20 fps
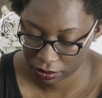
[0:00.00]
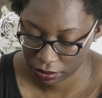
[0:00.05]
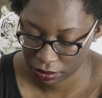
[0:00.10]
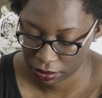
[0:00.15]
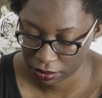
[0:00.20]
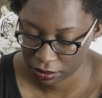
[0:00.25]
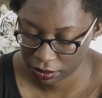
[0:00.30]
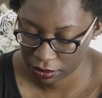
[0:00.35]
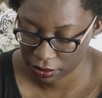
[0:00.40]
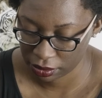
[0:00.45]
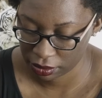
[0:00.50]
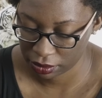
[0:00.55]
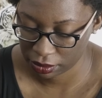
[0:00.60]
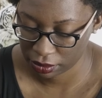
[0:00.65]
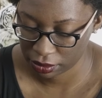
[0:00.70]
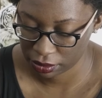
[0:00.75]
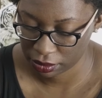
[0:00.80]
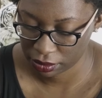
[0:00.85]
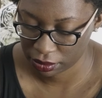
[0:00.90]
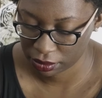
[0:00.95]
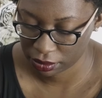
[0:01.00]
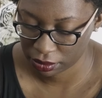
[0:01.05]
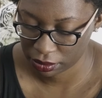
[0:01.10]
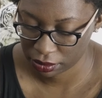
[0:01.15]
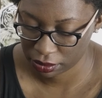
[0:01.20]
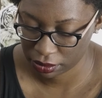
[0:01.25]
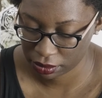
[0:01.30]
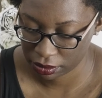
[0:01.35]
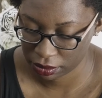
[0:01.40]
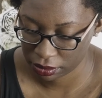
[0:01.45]

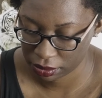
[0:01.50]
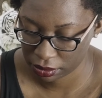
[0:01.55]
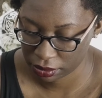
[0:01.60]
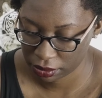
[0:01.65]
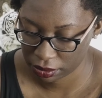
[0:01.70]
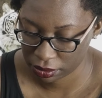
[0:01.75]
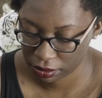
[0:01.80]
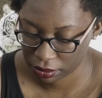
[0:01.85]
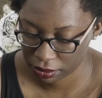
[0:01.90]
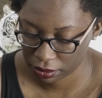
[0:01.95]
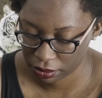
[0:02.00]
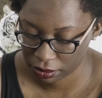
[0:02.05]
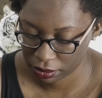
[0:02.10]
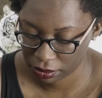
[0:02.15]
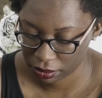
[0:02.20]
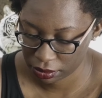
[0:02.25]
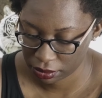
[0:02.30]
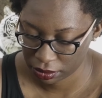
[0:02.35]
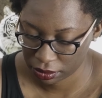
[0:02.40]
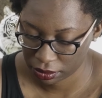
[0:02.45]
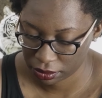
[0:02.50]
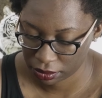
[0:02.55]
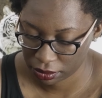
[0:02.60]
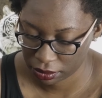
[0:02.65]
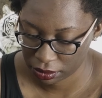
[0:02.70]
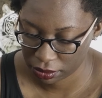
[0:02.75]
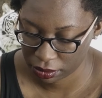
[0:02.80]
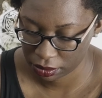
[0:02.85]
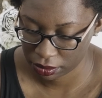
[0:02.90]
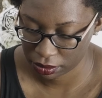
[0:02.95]

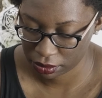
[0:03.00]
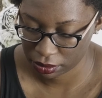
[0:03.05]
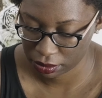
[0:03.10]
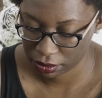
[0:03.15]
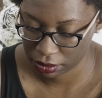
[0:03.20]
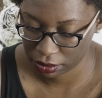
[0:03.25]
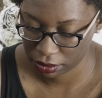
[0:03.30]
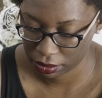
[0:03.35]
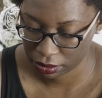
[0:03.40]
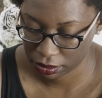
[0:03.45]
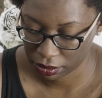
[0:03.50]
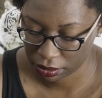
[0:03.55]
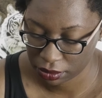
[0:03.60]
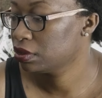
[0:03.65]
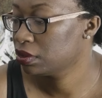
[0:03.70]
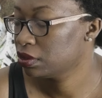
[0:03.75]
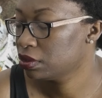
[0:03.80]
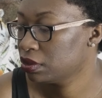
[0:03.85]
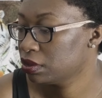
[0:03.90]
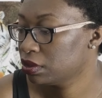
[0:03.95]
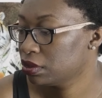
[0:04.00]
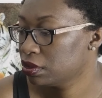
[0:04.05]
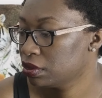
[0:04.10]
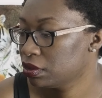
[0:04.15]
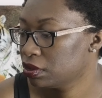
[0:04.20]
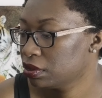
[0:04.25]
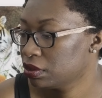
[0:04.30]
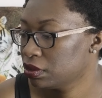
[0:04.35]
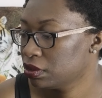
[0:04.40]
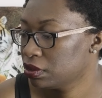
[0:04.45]

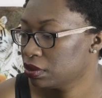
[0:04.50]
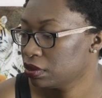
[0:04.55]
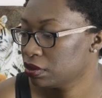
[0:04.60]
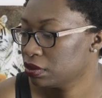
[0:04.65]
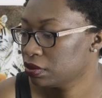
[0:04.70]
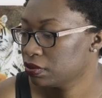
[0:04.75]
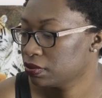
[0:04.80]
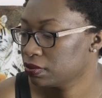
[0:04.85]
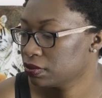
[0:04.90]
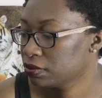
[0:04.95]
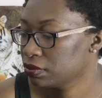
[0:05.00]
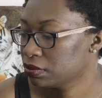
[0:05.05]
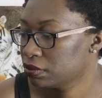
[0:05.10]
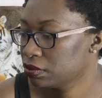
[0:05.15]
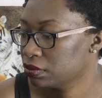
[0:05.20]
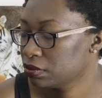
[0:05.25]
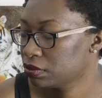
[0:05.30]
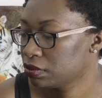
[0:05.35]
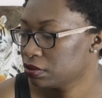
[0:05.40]
(silent)